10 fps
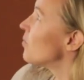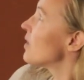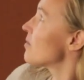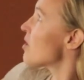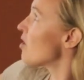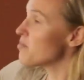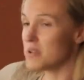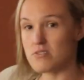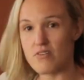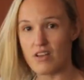what I'm
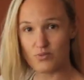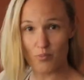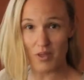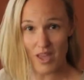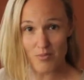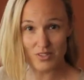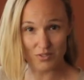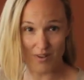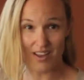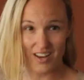hoping you guys will be able
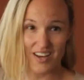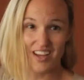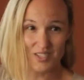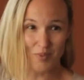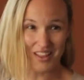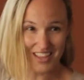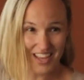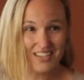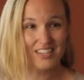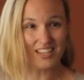to recognize by the
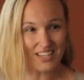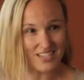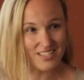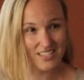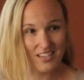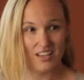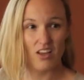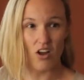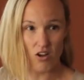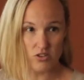end of this
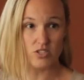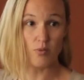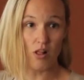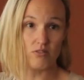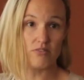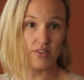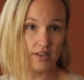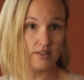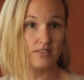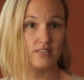are the smaller
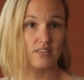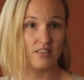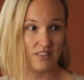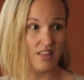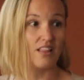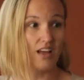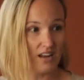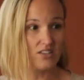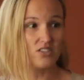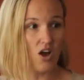things that let
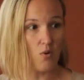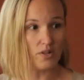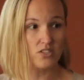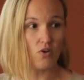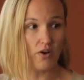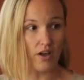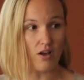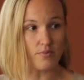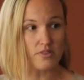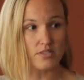us know what's going
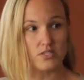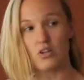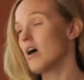on with this